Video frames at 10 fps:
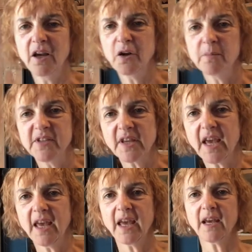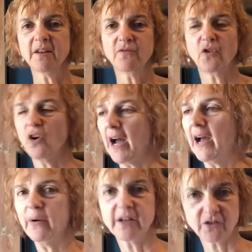Hello, Miss Kay here for
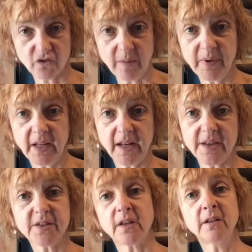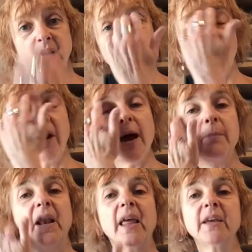our trumpet lesson, or our
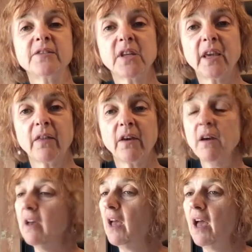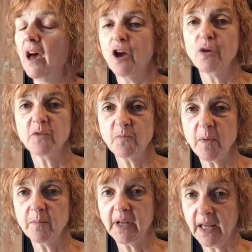playing together. I hope you've
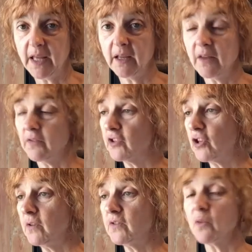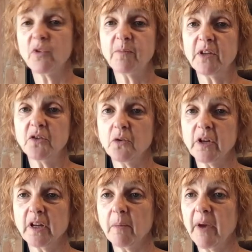been playing the tunes that we've been
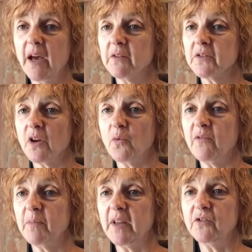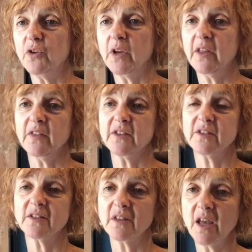talking about. So we've been doing the
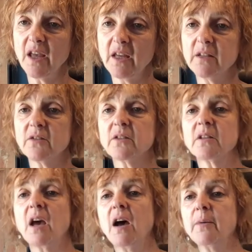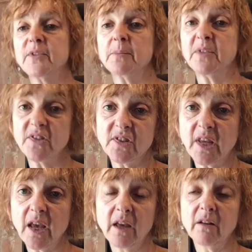saints, some
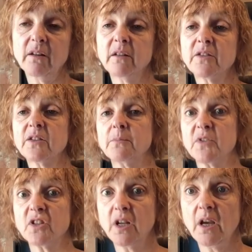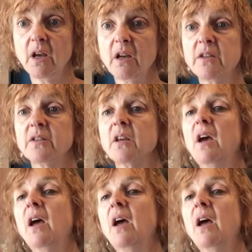scales, some slurs.